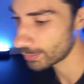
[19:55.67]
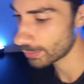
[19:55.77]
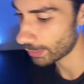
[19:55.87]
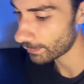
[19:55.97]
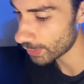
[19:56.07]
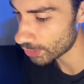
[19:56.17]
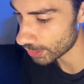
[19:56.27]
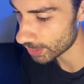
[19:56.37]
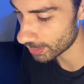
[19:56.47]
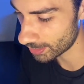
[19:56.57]
Gravity is just
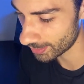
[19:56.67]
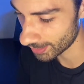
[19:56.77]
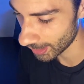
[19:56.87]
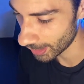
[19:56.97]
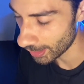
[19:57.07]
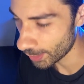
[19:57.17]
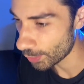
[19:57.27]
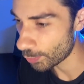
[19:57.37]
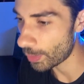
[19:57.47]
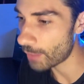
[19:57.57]

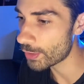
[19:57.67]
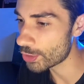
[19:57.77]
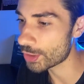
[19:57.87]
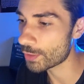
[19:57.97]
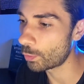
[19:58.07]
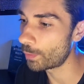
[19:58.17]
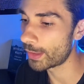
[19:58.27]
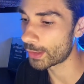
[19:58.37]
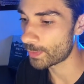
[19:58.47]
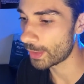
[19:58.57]
a warping of
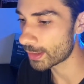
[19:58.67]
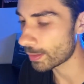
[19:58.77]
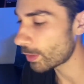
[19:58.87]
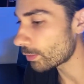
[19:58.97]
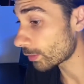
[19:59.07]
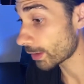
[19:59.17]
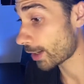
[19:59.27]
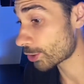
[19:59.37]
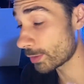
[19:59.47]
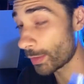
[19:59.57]
space. We don't
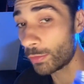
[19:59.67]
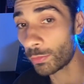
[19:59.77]
really